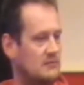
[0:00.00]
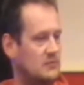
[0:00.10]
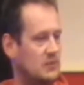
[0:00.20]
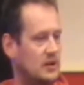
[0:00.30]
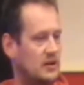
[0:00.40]

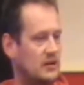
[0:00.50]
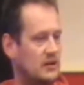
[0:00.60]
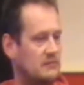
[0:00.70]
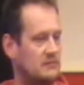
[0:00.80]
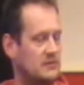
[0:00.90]
work
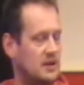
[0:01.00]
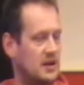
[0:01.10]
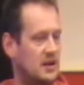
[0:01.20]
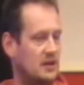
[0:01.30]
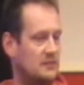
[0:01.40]
on
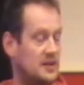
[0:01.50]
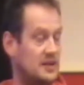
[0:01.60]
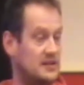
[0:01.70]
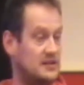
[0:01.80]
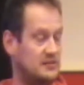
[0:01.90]
an
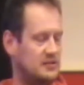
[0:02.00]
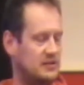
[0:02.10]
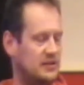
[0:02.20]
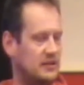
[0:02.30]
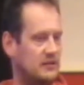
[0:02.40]
Archimedes. I was
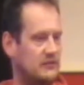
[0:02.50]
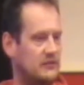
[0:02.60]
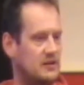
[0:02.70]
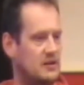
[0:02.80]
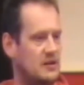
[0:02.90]
lucky enough,
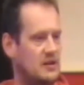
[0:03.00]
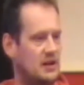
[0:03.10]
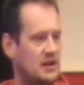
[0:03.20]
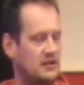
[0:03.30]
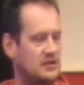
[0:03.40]

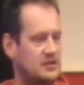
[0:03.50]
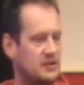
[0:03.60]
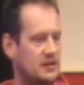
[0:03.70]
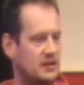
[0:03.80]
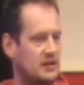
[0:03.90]
and
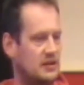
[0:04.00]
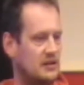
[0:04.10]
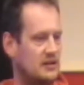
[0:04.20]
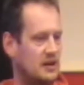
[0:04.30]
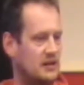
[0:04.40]
also
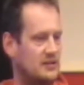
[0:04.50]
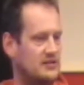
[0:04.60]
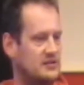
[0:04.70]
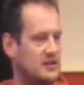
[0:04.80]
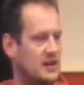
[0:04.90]
at
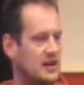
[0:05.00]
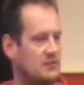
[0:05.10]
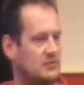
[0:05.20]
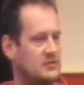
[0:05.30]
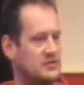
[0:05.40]
college, I
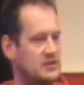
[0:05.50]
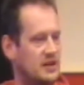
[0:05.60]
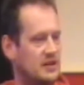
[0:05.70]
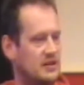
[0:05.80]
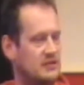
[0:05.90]
was
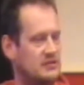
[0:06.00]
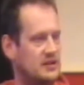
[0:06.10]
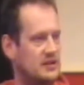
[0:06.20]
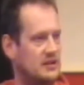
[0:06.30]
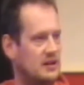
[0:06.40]

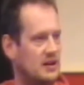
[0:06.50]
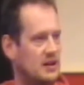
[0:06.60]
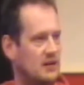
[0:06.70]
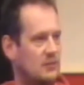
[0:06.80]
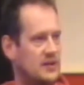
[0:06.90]
using
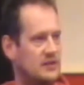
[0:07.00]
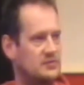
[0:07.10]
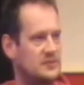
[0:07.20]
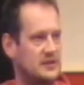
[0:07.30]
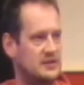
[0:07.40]

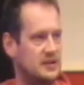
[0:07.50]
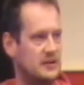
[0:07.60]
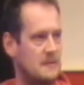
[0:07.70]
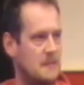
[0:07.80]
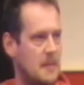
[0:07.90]
Windows PC.
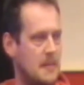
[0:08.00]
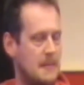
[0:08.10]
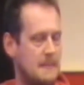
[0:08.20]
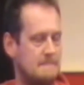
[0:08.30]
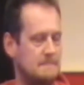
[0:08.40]

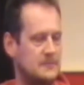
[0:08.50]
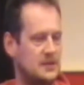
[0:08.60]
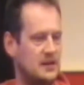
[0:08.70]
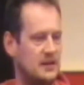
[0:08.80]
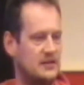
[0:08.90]

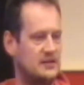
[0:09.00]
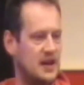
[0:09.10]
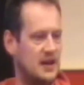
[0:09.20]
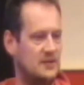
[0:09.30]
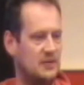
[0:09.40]
At the
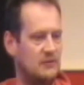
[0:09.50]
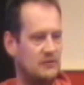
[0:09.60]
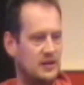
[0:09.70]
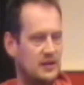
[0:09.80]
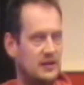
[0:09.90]
time, it
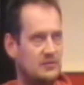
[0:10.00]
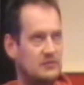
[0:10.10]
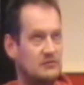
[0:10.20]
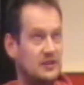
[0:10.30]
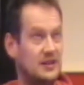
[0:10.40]

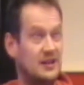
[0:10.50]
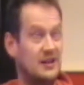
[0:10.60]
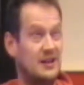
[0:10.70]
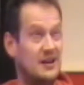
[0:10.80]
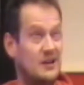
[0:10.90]
was
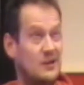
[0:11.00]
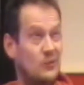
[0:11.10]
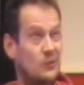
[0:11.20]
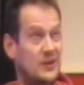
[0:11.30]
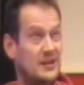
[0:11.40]
running
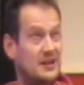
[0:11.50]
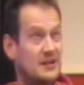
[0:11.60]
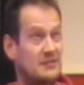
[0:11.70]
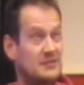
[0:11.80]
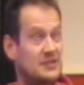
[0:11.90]

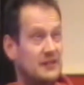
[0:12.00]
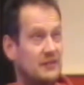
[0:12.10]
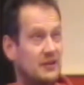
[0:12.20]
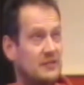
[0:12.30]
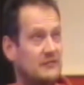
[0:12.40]
Windows. I
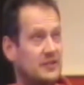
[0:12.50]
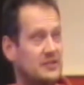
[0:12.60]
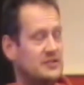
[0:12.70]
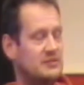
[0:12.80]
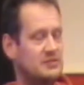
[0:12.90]
forgot the
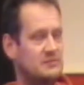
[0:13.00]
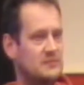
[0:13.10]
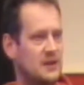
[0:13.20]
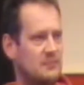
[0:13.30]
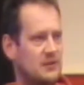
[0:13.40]
version.
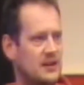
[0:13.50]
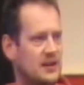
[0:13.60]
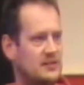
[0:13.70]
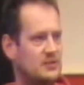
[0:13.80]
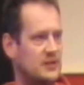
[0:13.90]
It
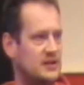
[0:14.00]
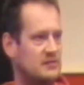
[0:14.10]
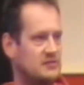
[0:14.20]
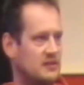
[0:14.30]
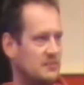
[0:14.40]
predated
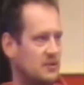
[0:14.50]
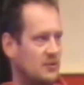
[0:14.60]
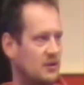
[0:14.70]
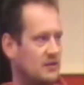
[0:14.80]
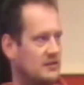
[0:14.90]
Windows
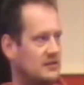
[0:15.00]
3.1.